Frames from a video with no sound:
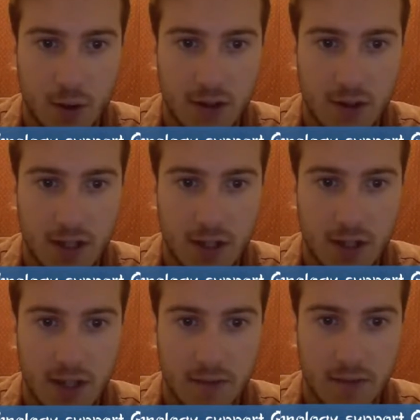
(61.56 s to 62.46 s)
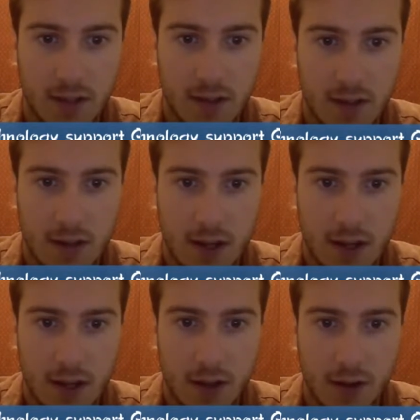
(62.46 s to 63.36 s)
and achievements.
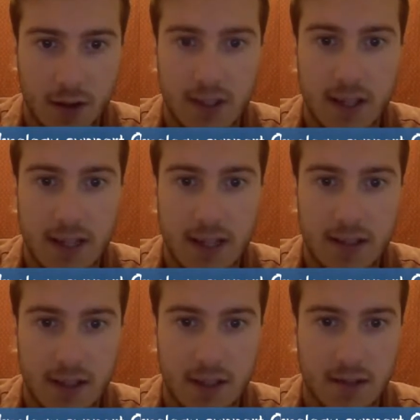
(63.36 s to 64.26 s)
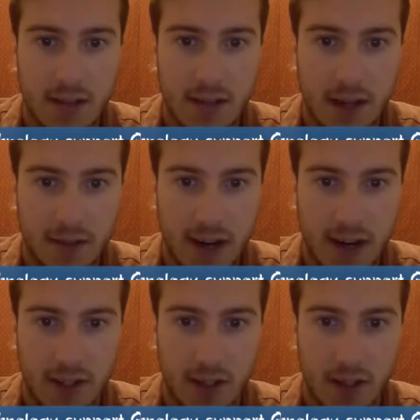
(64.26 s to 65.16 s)
There is an innate sense of satisfaction
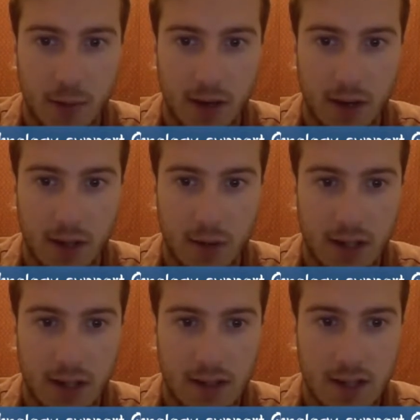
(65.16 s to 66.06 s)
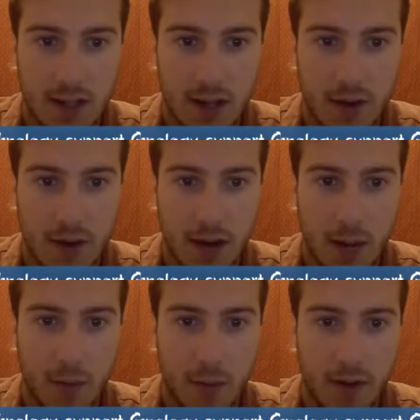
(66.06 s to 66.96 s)
that people get when they see their name
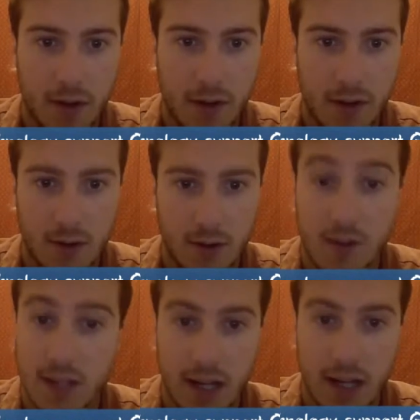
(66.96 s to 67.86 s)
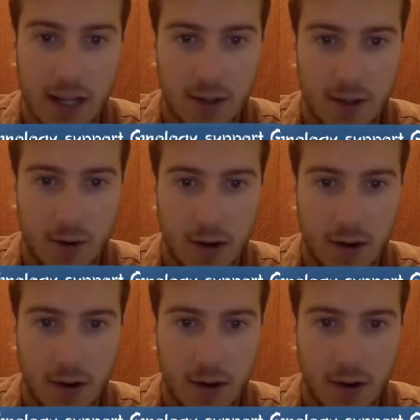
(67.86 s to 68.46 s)
above others, or seeing a high score.